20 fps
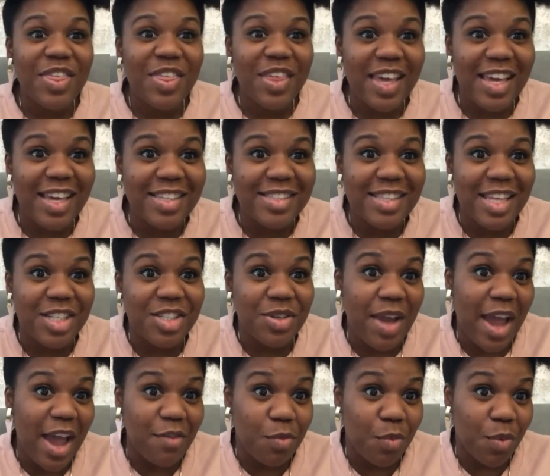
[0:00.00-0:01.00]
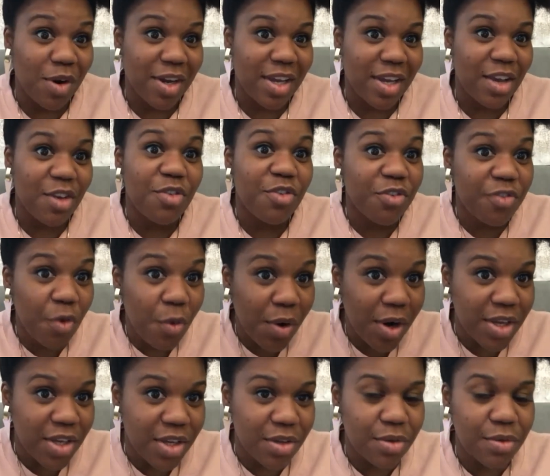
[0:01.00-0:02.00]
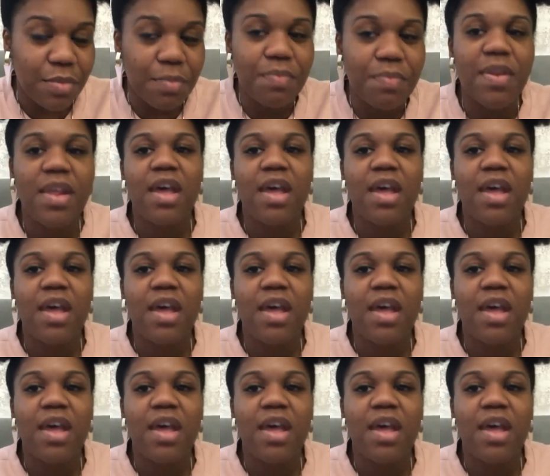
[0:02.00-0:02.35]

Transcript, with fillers: things that you have working for you